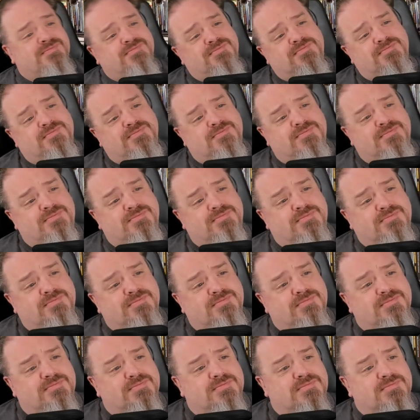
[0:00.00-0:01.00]

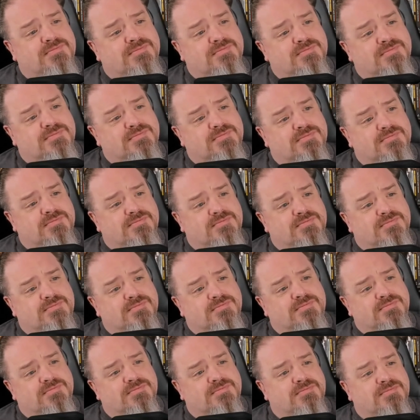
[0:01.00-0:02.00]

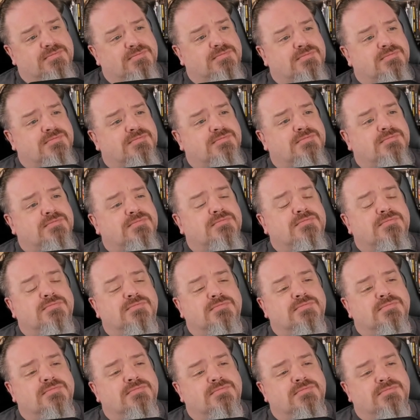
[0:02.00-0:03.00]

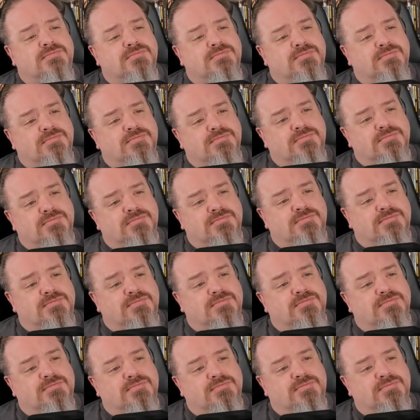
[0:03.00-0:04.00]

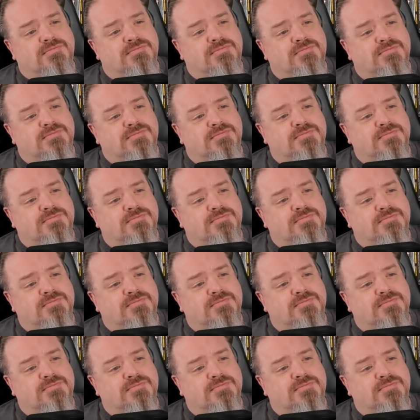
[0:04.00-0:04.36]
The person shown says nothing.